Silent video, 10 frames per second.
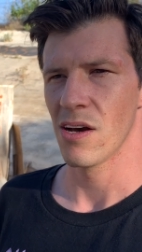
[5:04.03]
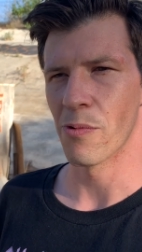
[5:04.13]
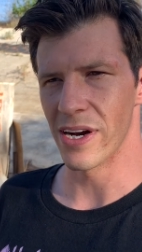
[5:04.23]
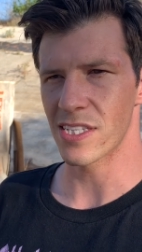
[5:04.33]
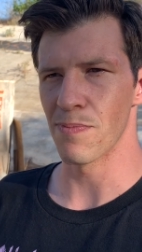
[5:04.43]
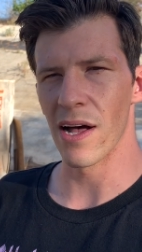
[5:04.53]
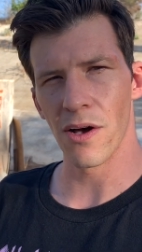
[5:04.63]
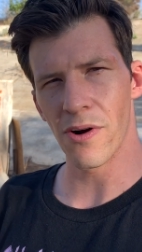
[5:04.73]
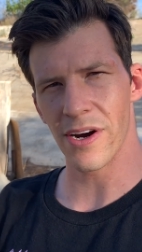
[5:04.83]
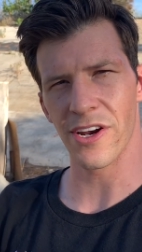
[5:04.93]
When it's
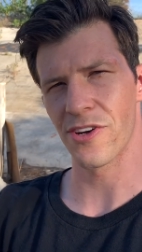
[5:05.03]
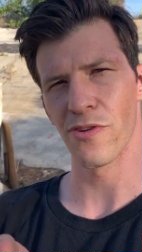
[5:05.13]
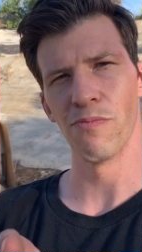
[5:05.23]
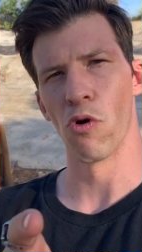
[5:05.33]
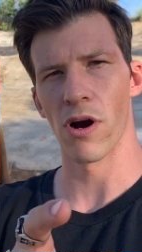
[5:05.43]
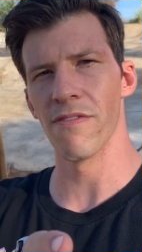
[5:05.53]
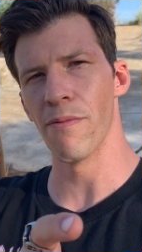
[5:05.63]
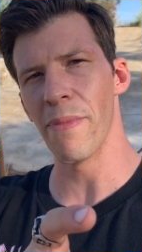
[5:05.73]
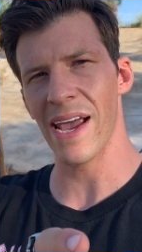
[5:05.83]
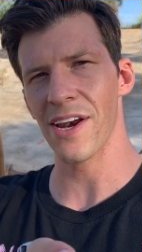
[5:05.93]
mellower, you're doing more of a
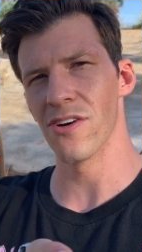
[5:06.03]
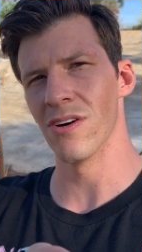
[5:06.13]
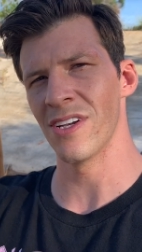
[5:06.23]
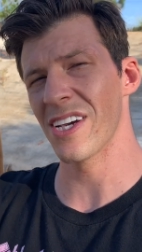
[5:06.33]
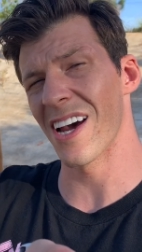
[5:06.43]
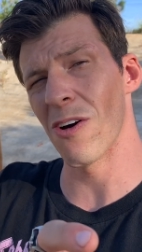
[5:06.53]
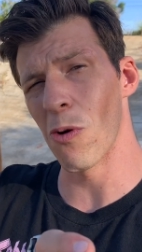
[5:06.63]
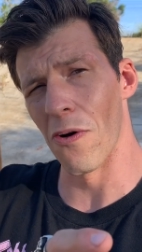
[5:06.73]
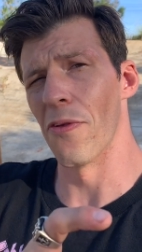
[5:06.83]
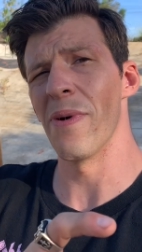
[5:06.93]
manual and you got to
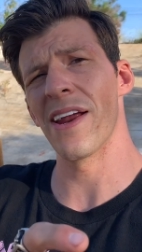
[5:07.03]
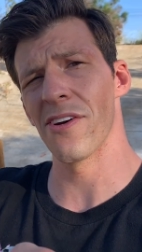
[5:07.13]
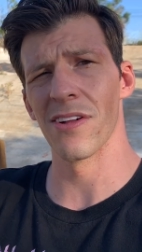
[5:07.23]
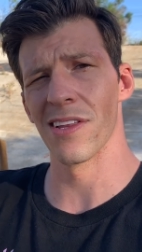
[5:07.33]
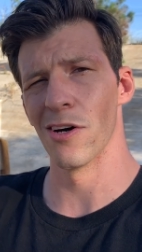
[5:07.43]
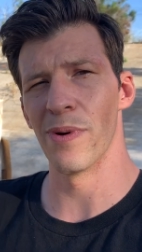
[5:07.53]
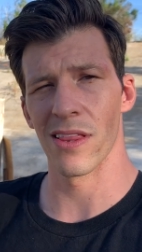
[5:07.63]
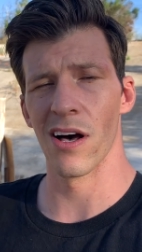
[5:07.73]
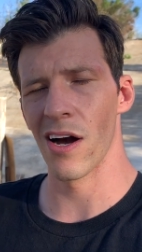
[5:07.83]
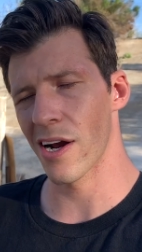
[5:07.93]
hold the manual a little bit
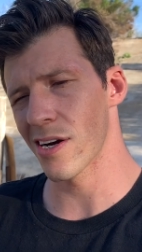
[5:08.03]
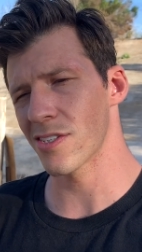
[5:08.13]
longer.